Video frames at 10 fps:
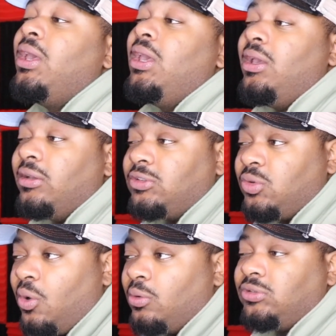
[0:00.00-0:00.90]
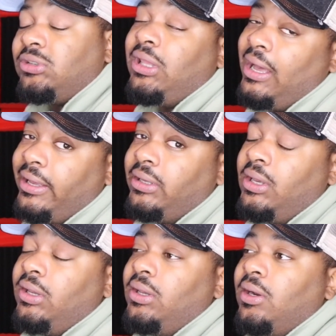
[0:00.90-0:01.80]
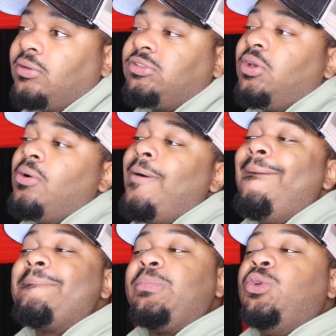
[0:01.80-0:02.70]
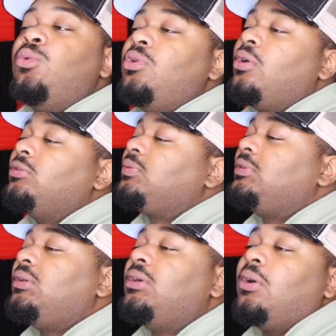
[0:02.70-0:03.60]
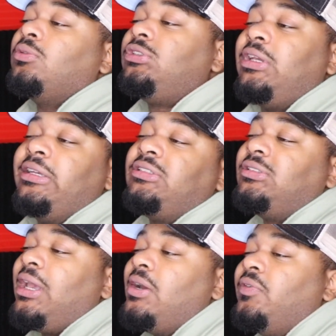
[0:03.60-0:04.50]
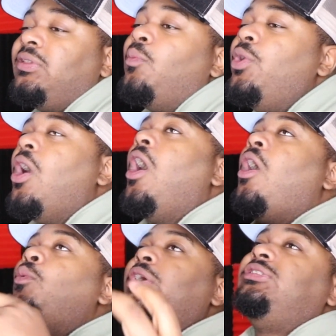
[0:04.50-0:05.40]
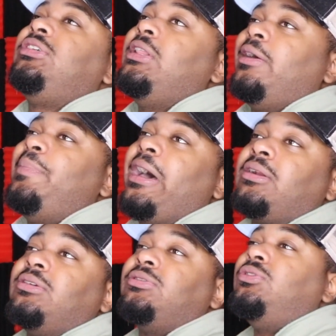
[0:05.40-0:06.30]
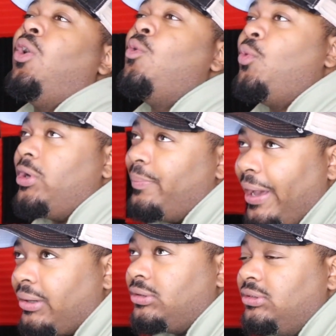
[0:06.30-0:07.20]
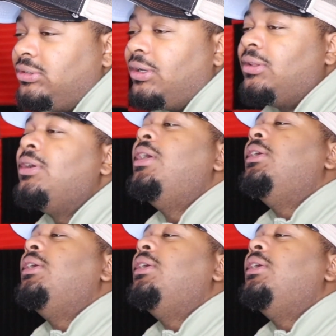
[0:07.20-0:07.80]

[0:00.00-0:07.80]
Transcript: He controls a lot, you know, so who knows with the negotiations and everything. We always see that battlers don't want to battle each other.